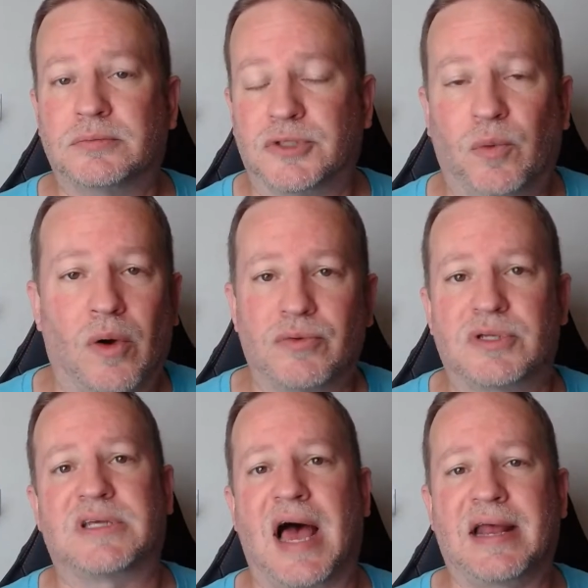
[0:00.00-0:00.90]
You won't
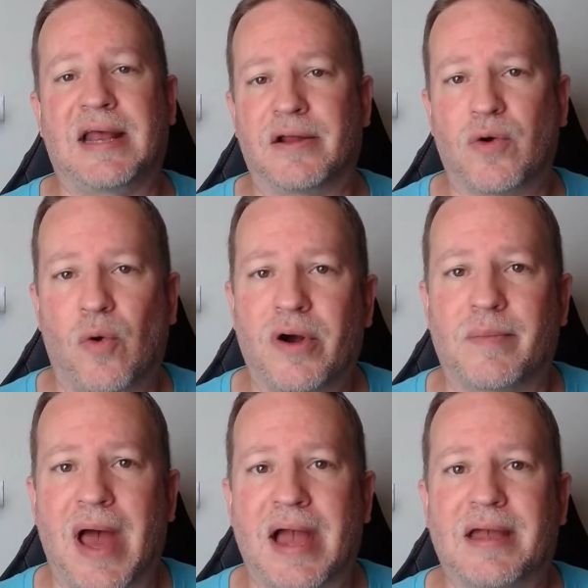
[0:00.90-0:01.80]
decide on a
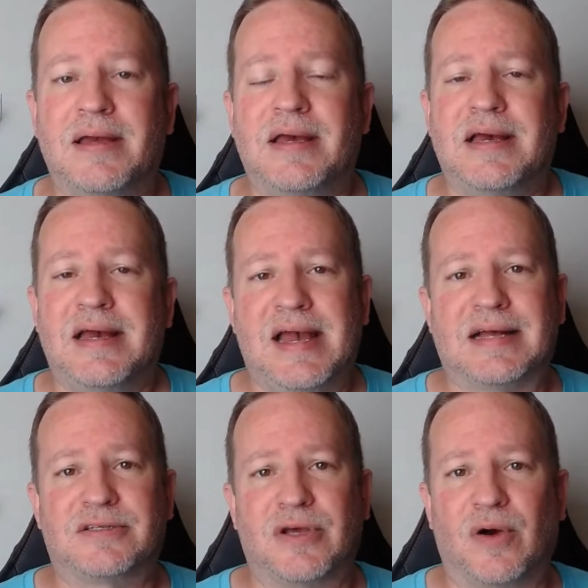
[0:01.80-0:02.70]
quarterback.
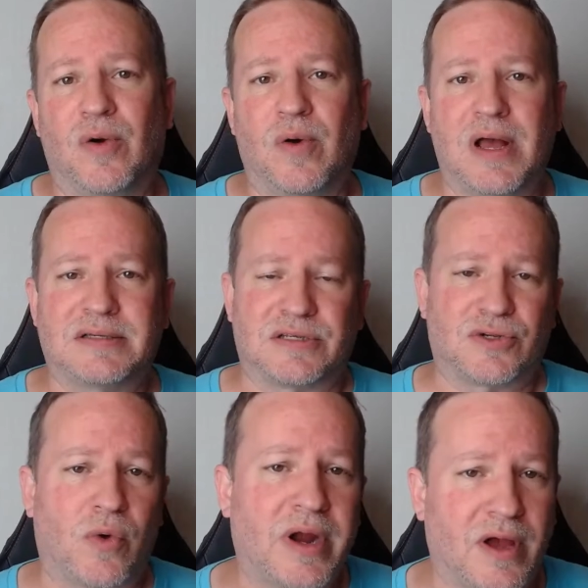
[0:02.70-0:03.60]
And so as the
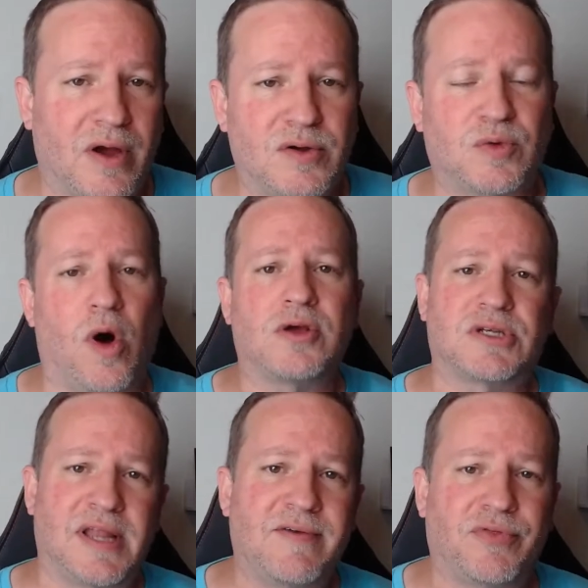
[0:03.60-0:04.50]
story goes,
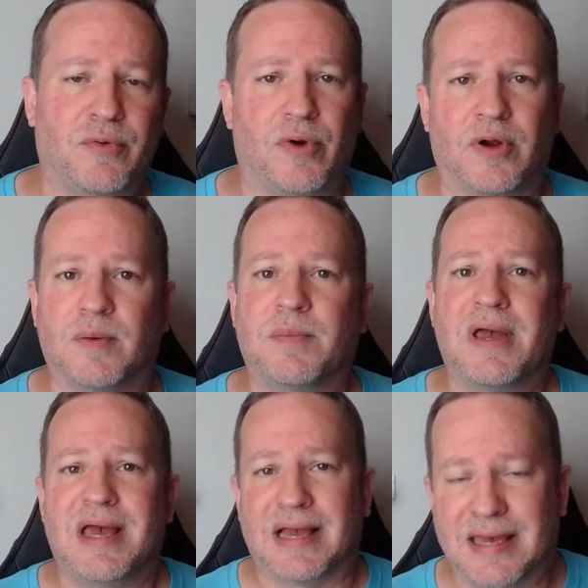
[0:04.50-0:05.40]
Walsh left the room
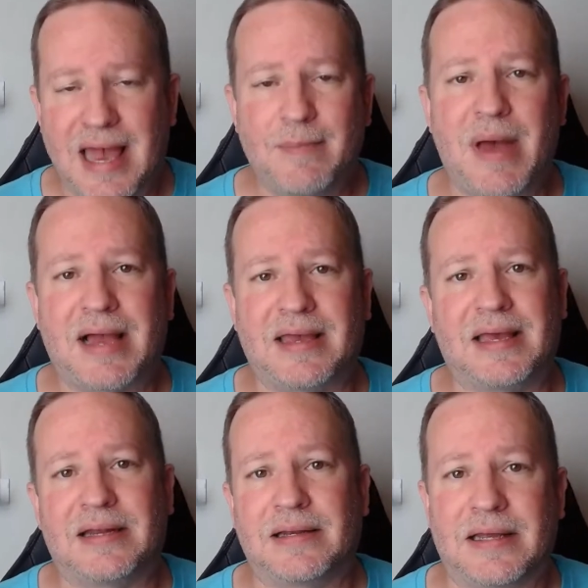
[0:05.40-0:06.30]
and came back
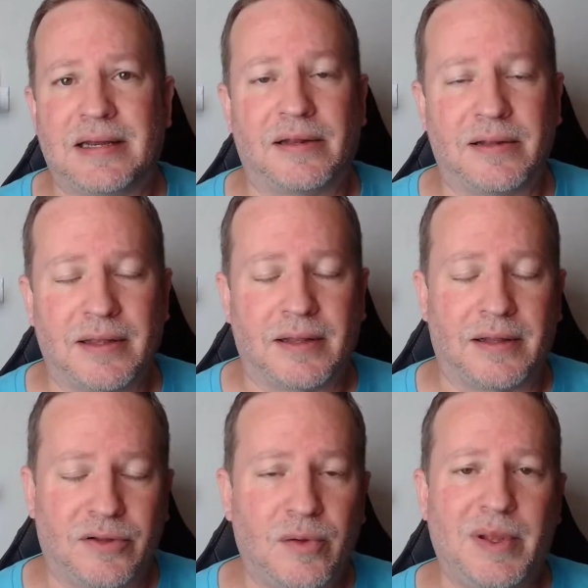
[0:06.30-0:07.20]
in a
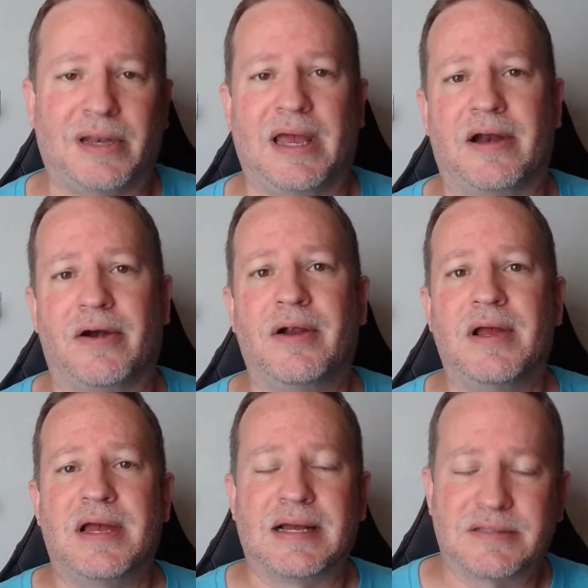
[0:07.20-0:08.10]
little bit later
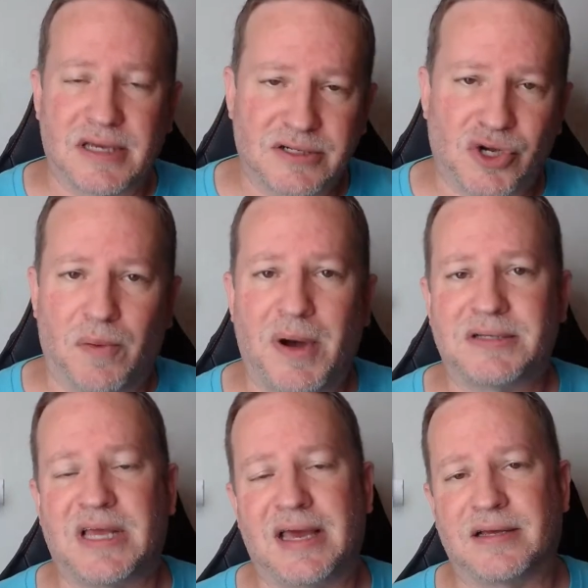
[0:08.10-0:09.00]
and said, Joe
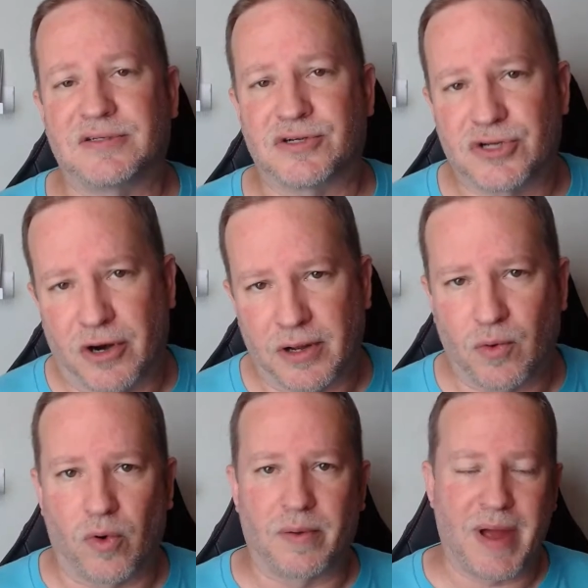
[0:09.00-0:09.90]
Montana is our starting
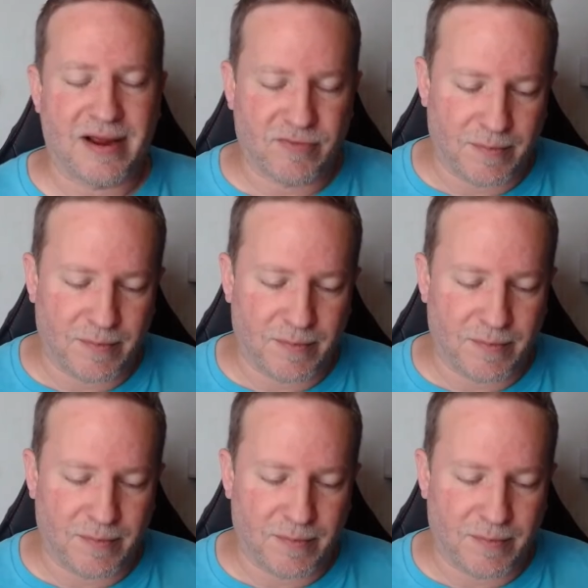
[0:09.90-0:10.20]
quarterback.